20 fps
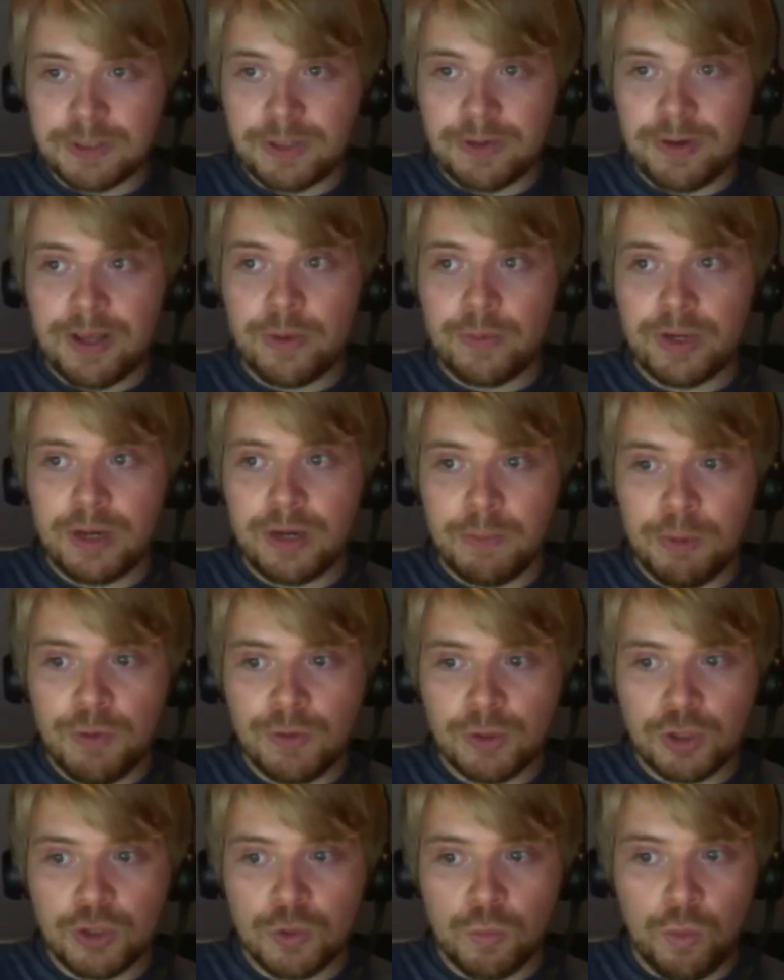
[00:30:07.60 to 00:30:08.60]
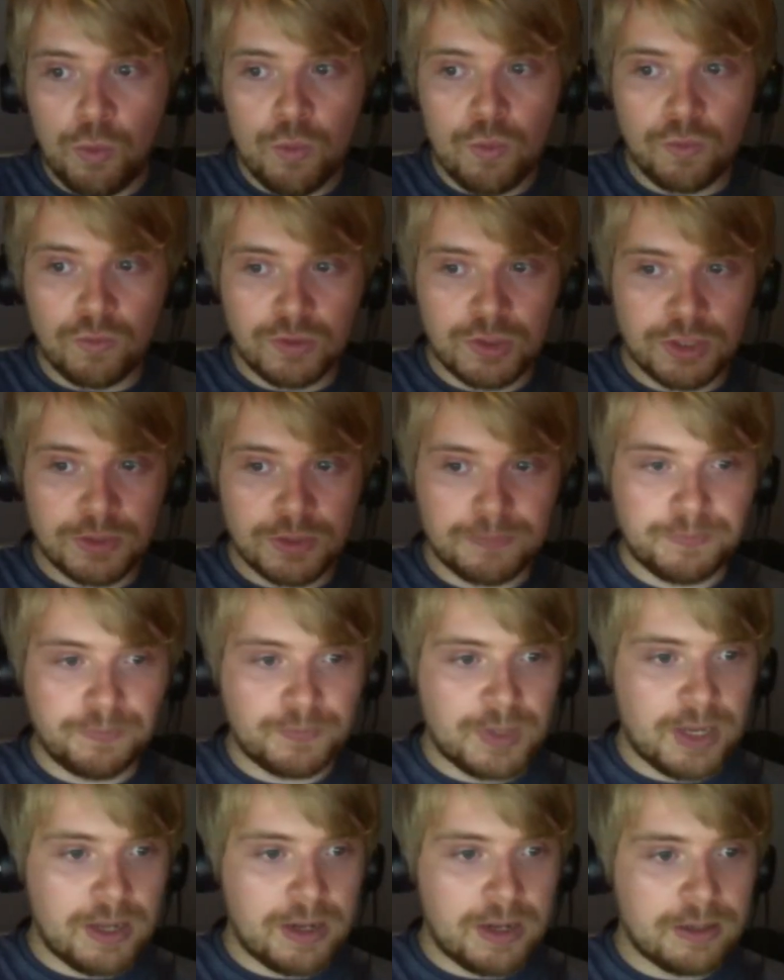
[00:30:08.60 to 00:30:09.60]
now we're going to move on to Wolves,
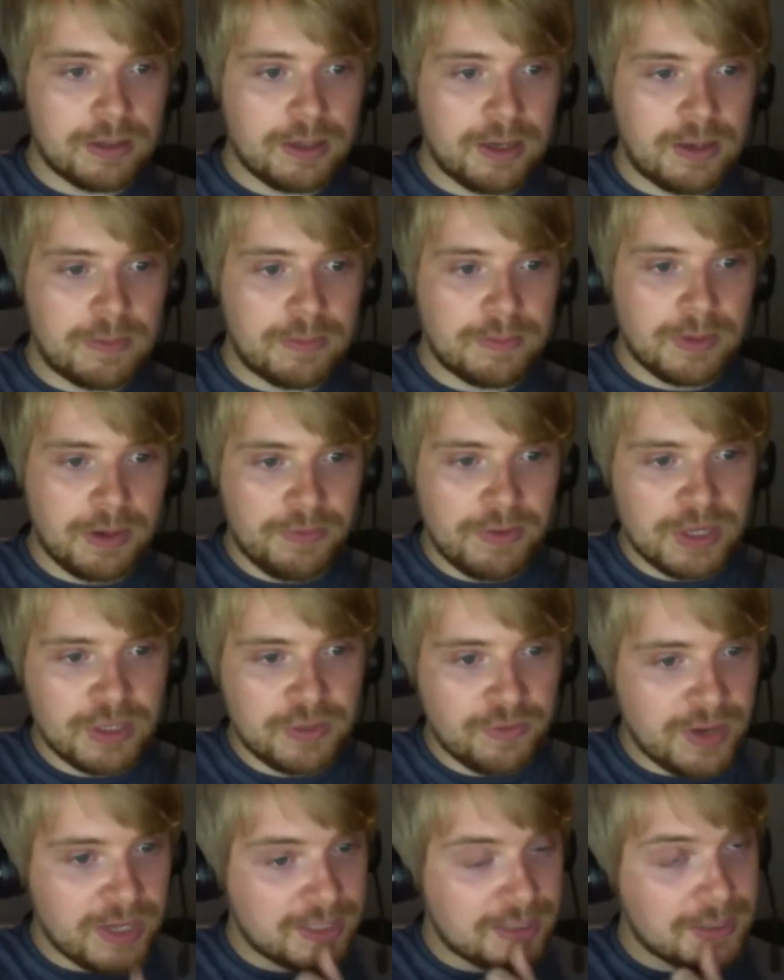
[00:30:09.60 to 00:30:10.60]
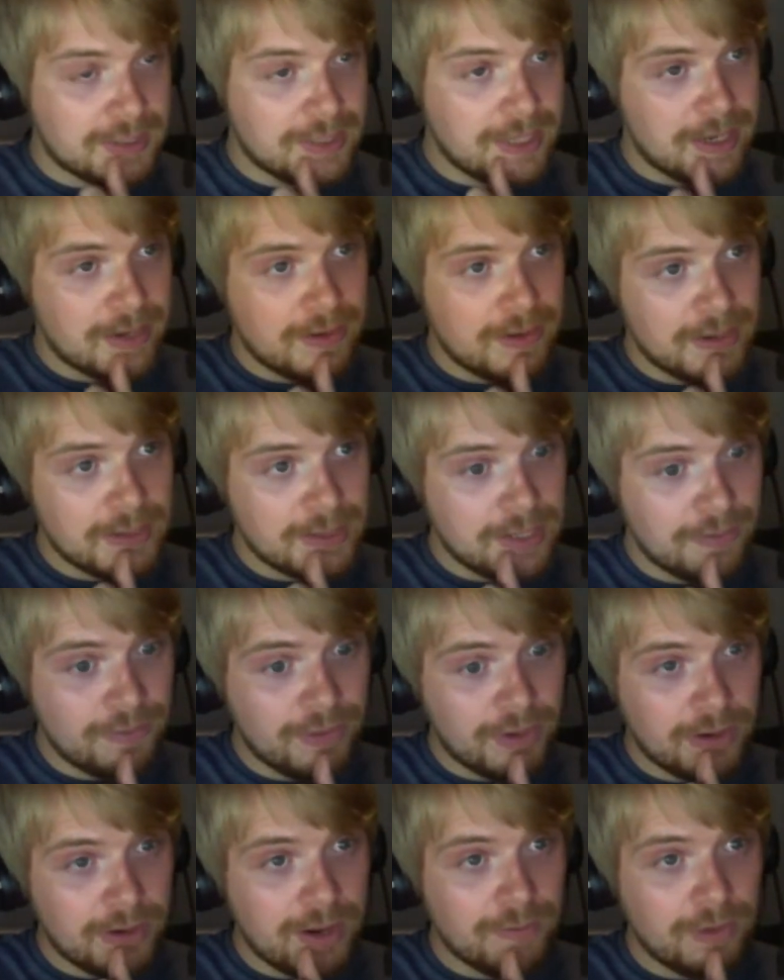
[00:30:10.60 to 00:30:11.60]
and um, I think it's fair to say, guys, they've
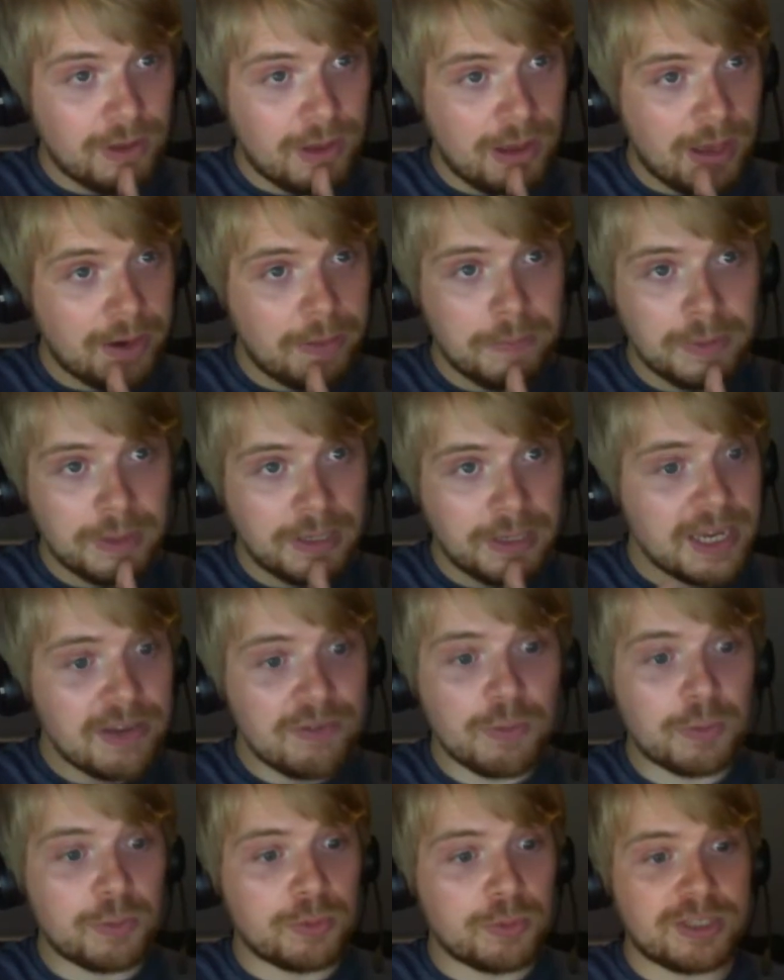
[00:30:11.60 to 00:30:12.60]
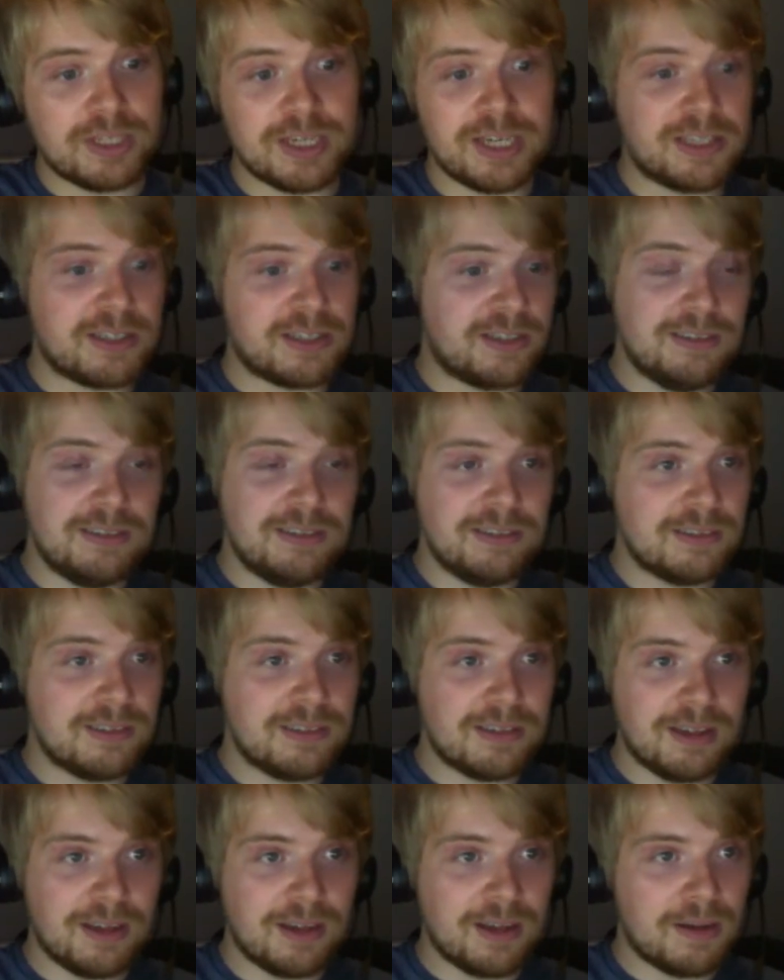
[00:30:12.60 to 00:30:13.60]
had another unbelievable season.
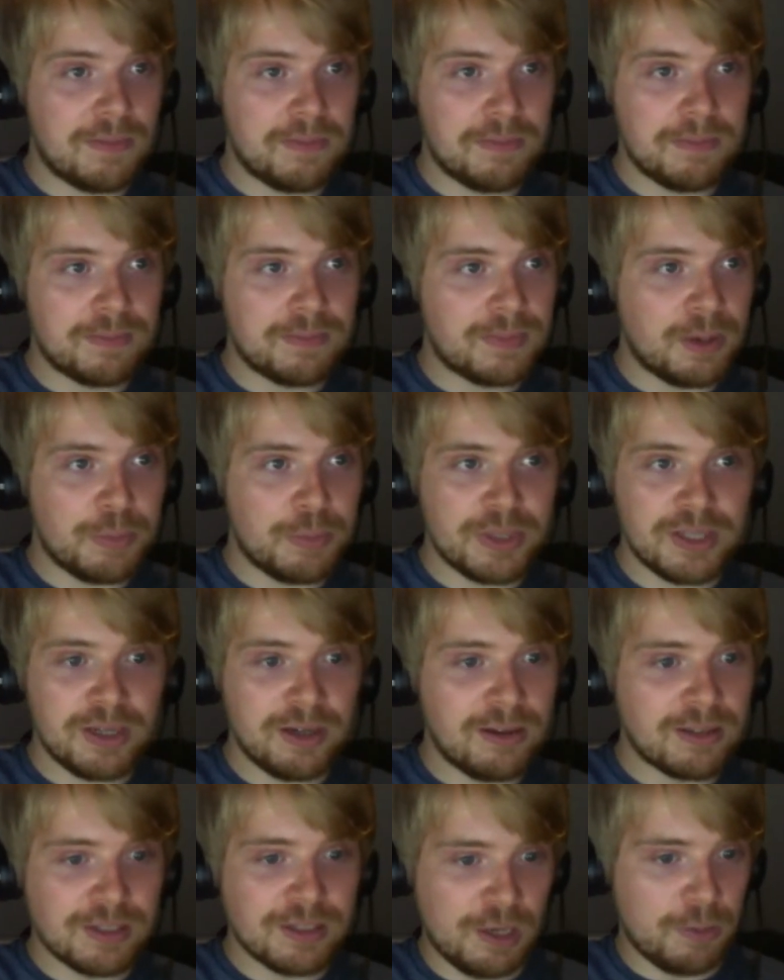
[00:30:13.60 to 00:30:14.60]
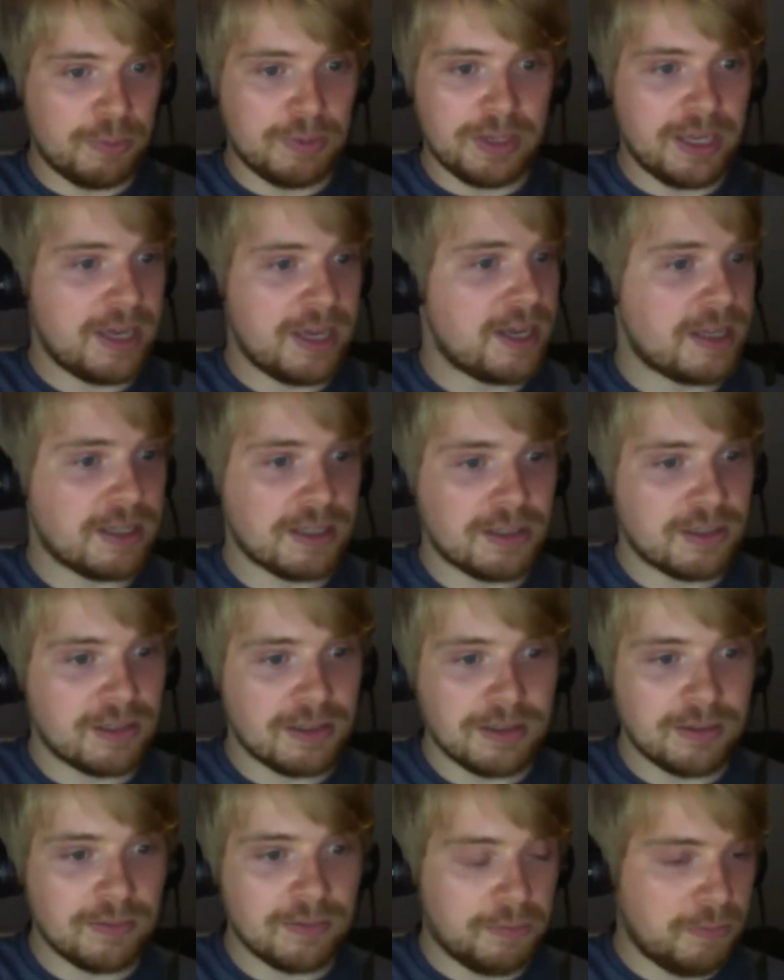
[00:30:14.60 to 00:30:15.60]
Um, I mean, the last couple of years,
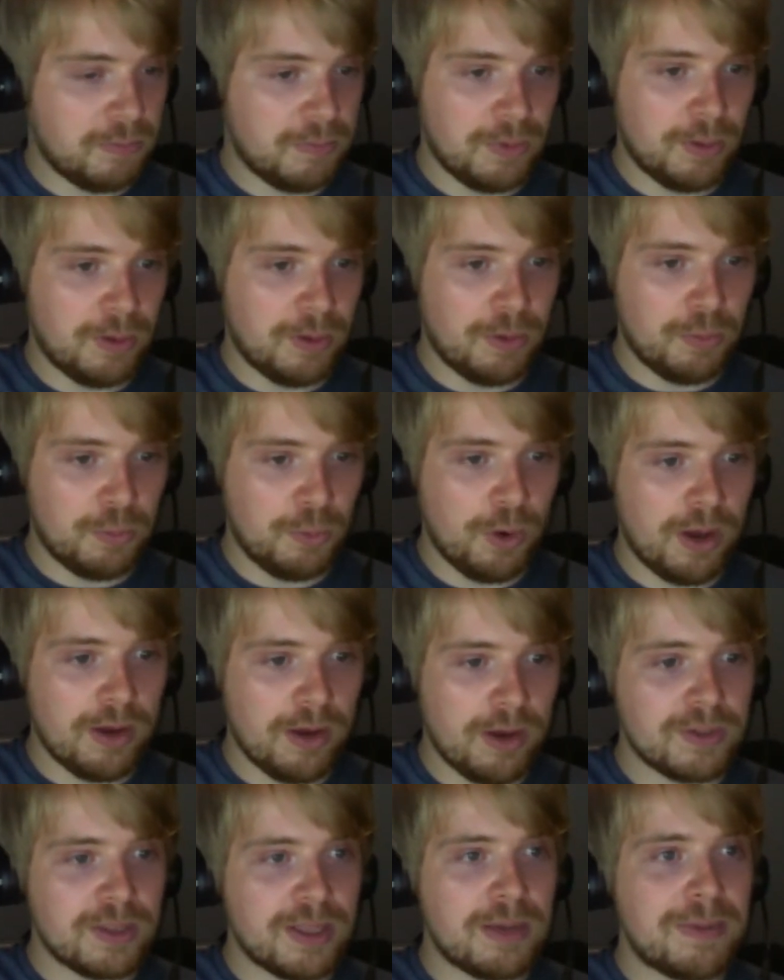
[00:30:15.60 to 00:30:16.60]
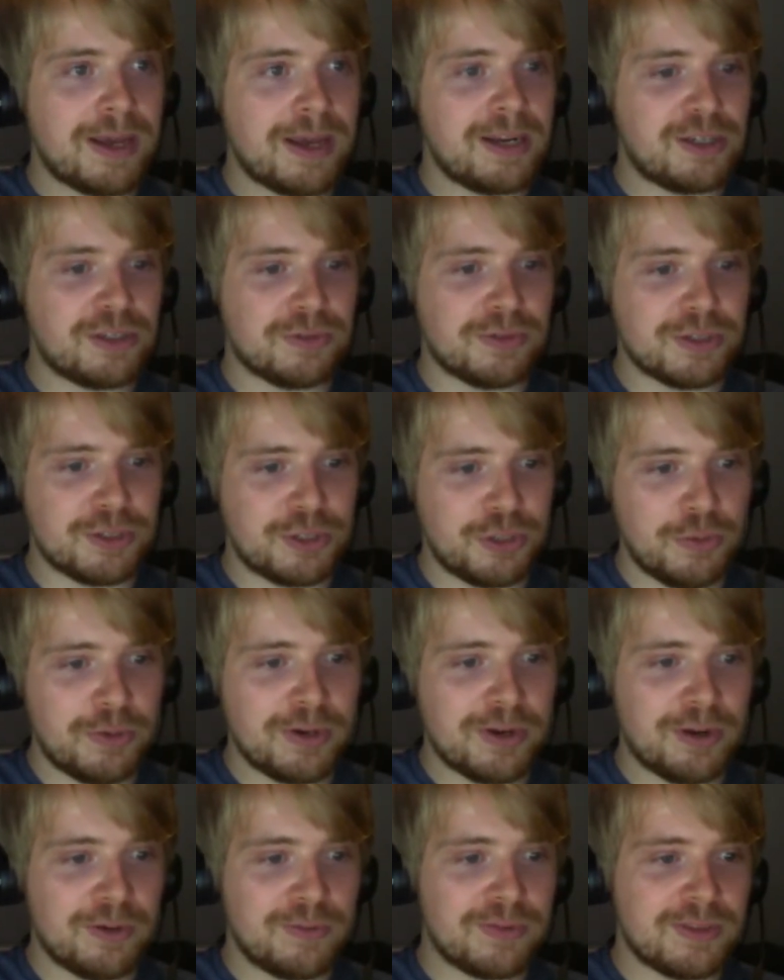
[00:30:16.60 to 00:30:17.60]
you know, whatever their manager is
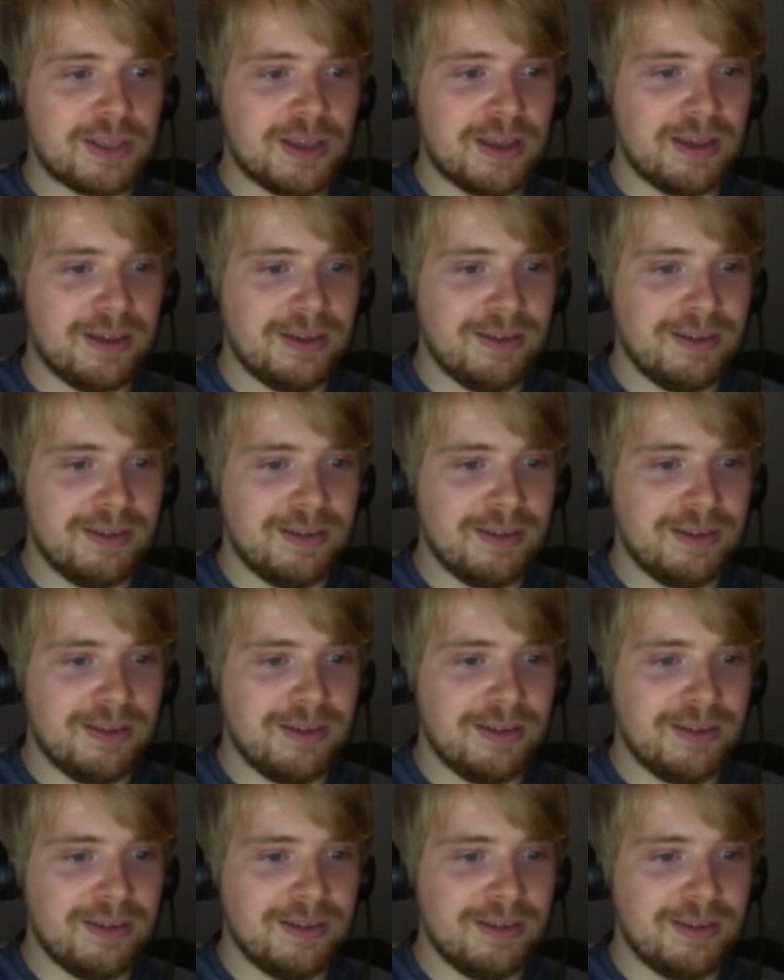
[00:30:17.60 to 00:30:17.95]
doing over there,